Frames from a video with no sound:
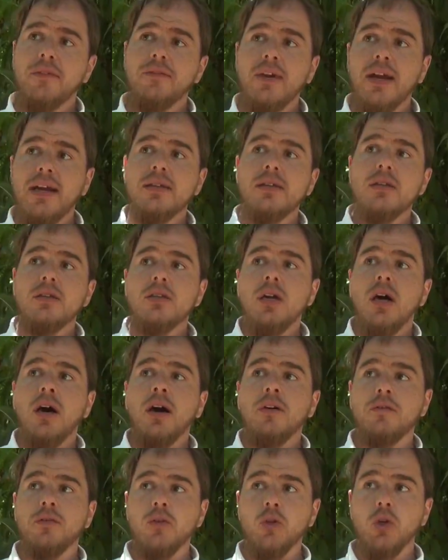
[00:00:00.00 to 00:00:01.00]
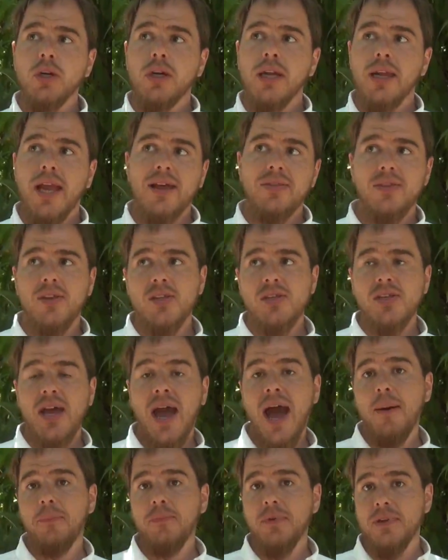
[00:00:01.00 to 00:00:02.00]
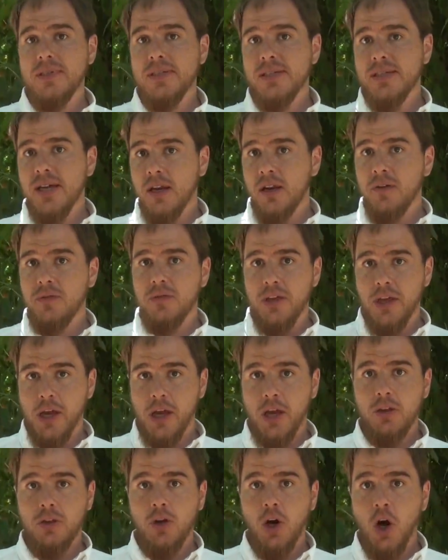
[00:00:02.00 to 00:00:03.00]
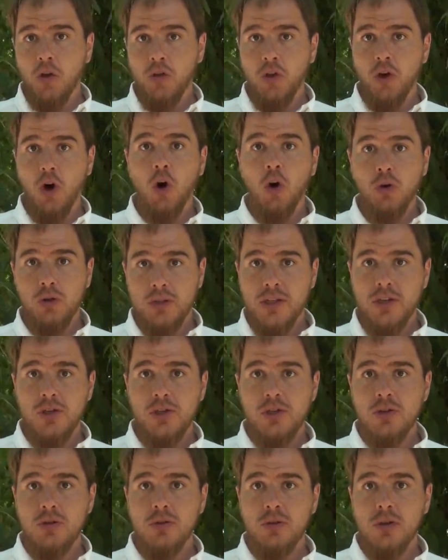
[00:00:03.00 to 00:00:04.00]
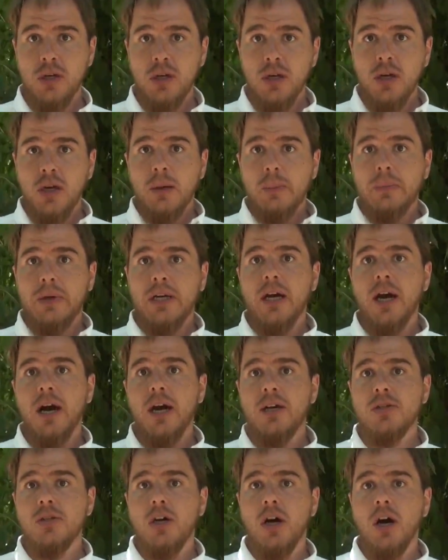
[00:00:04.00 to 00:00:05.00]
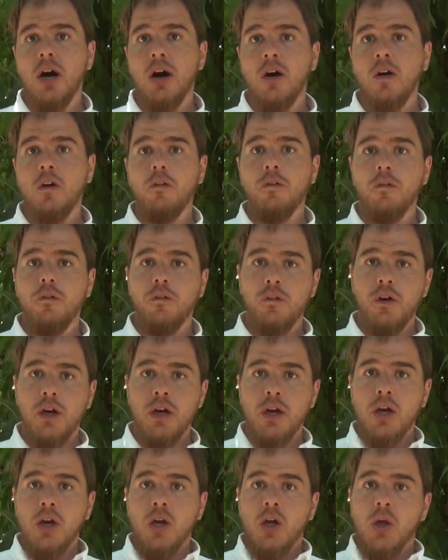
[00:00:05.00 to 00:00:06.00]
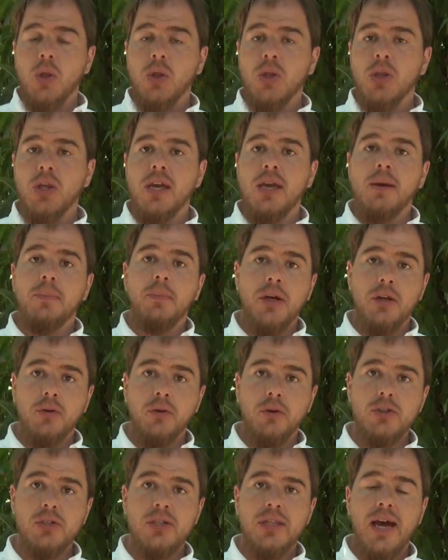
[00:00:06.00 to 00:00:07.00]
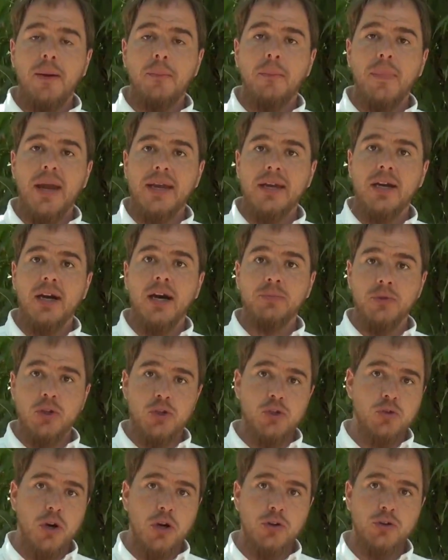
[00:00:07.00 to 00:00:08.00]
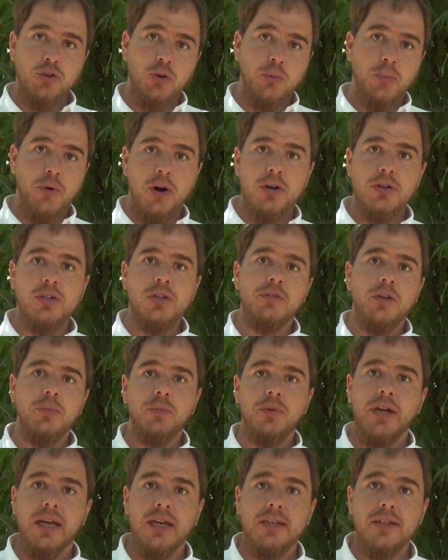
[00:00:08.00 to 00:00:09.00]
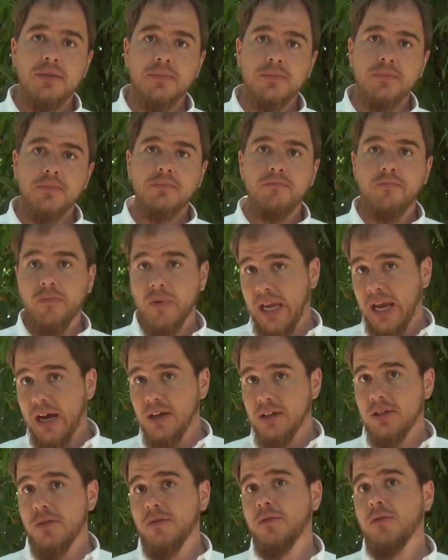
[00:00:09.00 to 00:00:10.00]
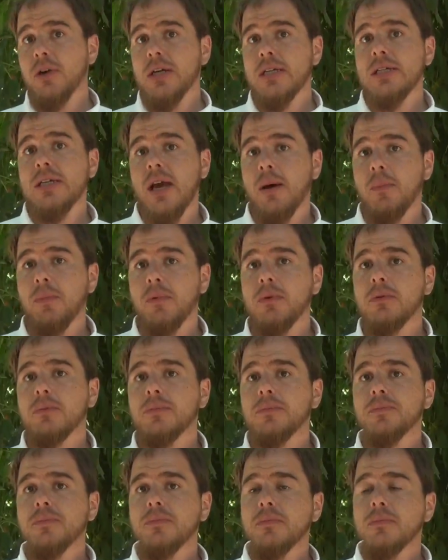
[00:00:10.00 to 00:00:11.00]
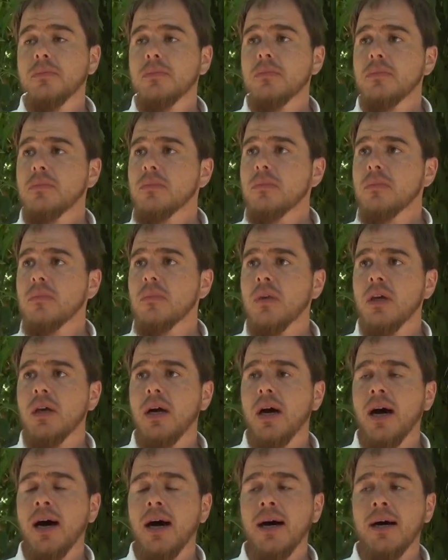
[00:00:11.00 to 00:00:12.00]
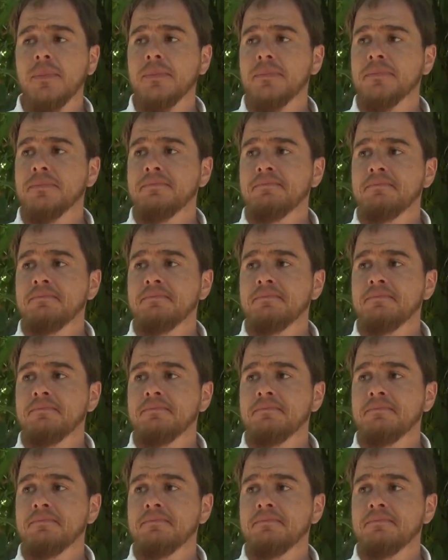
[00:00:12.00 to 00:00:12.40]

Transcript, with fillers: advantage of looking at the sap instead of the of the whole tissue because of the minerals that make up the structural parts of the plant, calcium for example. Um,